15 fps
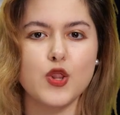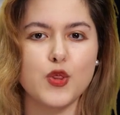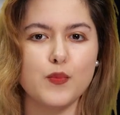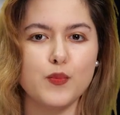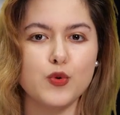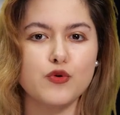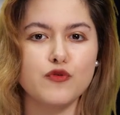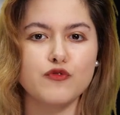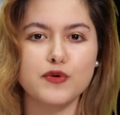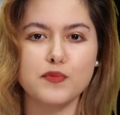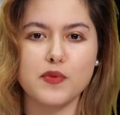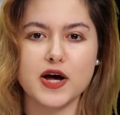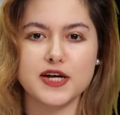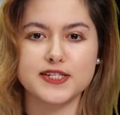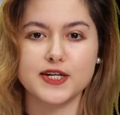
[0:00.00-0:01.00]
The move from
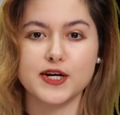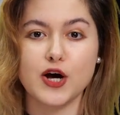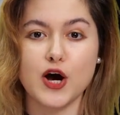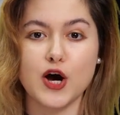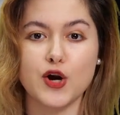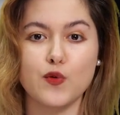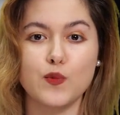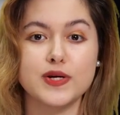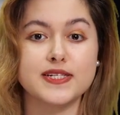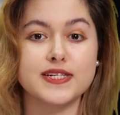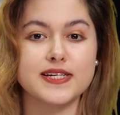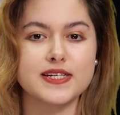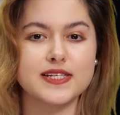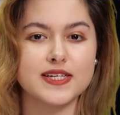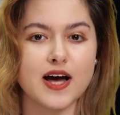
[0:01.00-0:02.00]
Mastercard was
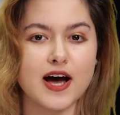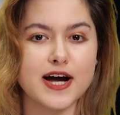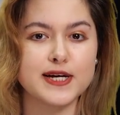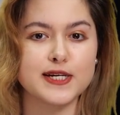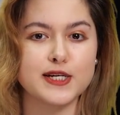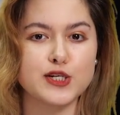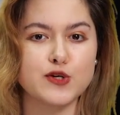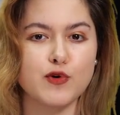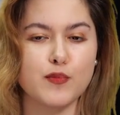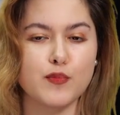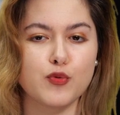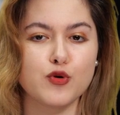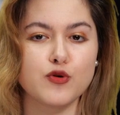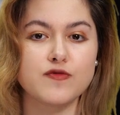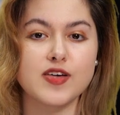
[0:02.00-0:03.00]
designed to
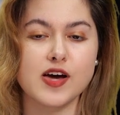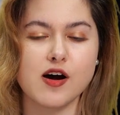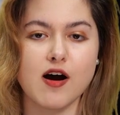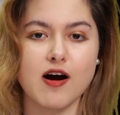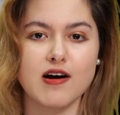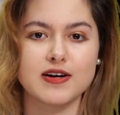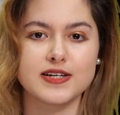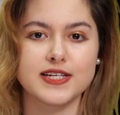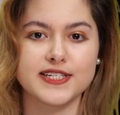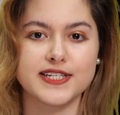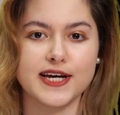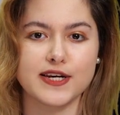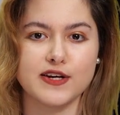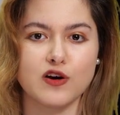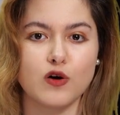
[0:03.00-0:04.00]
improve the current
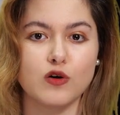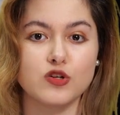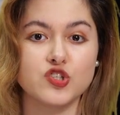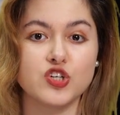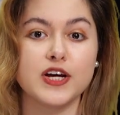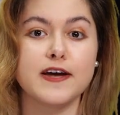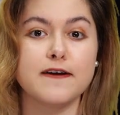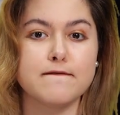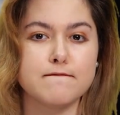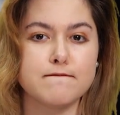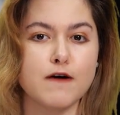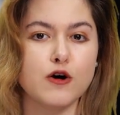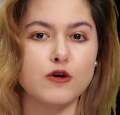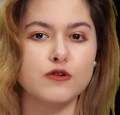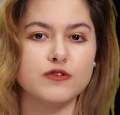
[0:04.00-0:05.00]
technology
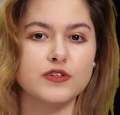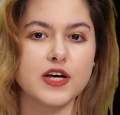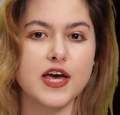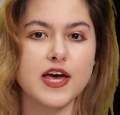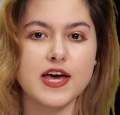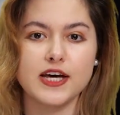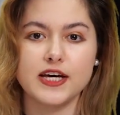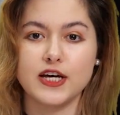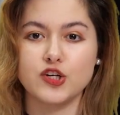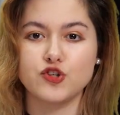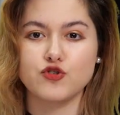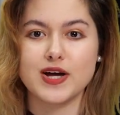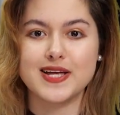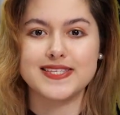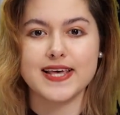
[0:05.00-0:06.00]
involved in
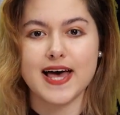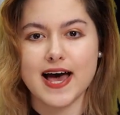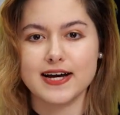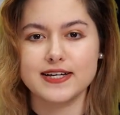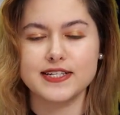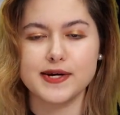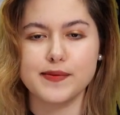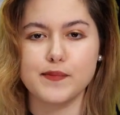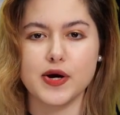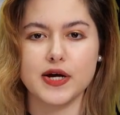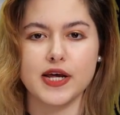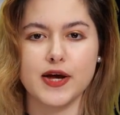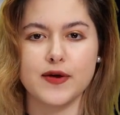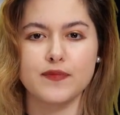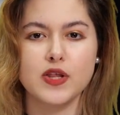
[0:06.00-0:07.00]
transacting
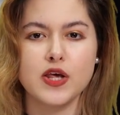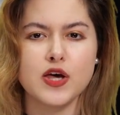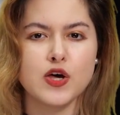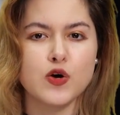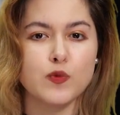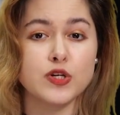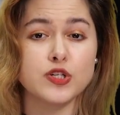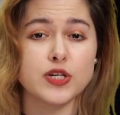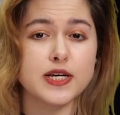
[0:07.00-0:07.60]
money, which